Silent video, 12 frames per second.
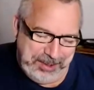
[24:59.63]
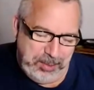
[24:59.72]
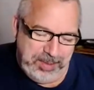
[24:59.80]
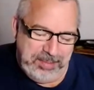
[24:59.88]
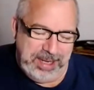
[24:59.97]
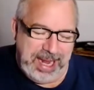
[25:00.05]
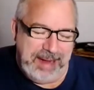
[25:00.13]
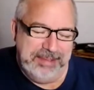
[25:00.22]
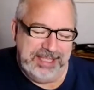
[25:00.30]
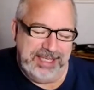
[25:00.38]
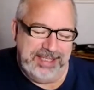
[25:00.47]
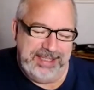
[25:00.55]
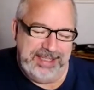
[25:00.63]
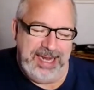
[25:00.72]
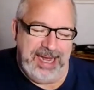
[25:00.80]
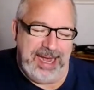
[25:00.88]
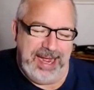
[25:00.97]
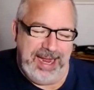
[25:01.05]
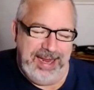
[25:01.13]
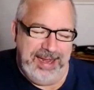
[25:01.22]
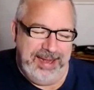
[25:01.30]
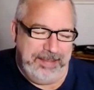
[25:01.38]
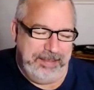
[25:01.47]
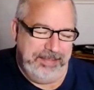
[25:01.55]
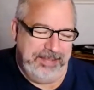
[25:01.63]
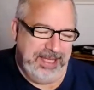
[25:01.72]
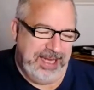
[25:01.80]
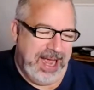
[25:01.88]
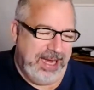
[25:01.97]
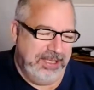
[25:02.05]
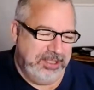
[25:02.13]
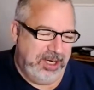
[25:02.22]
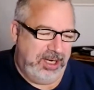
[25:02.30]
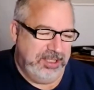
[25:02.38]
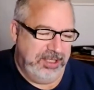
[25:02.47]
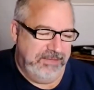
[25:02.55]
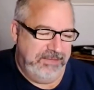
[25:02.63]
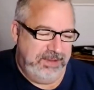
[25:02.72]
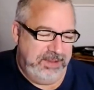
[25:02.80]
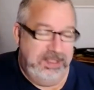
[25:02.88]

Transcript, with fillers: When, when I was at TI, um, the guy in charge of